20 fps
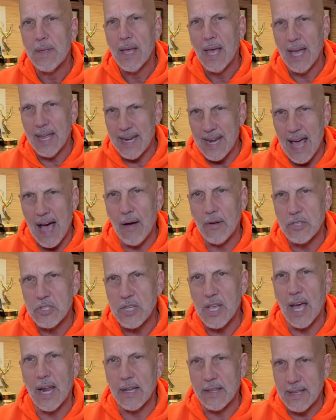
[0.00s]
And now it's
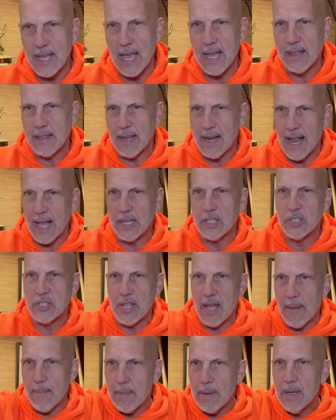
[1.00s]
got to take the next
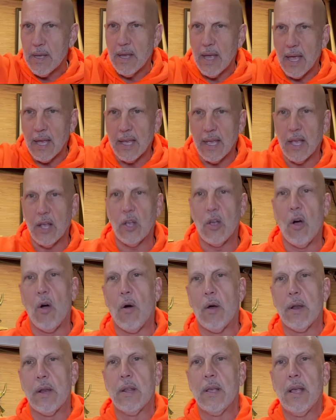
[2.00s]
step and get
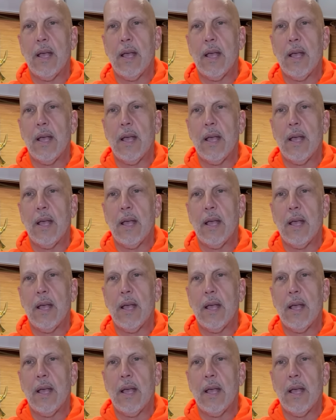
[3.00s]
going.